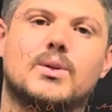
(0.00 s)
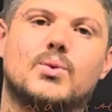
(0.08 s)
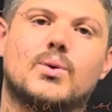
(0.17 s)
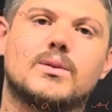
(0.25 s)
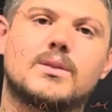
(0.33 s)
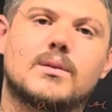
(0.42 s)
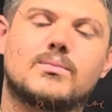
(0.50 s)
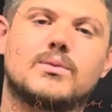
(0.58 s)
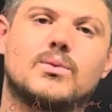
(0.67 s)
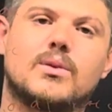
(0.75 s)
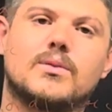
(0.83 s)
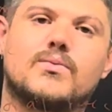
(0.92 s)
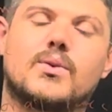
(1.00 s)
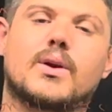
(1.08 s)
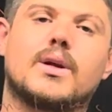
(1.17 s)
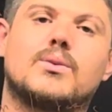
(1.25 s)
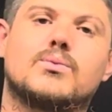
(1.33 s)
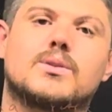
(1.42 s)
don't
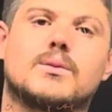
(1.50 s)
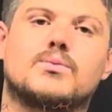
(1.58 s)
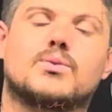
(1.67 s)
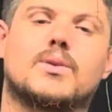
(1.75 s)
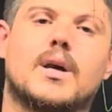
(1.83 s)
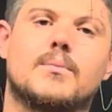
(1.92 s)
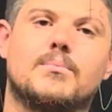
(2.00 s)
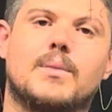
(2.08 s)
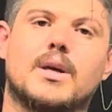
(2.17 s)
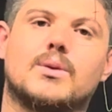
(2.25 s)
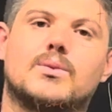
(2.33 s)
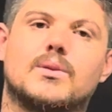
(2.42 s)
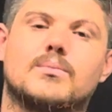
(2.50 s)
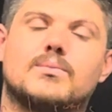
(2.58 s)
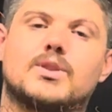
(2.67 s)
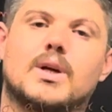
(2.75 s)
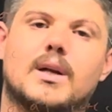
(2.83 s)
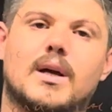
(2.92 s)
forget to subscribe my YouTube
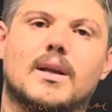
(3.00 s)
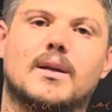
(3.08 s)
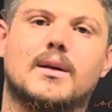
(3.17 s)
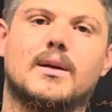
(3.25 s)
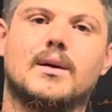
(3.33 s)
channel.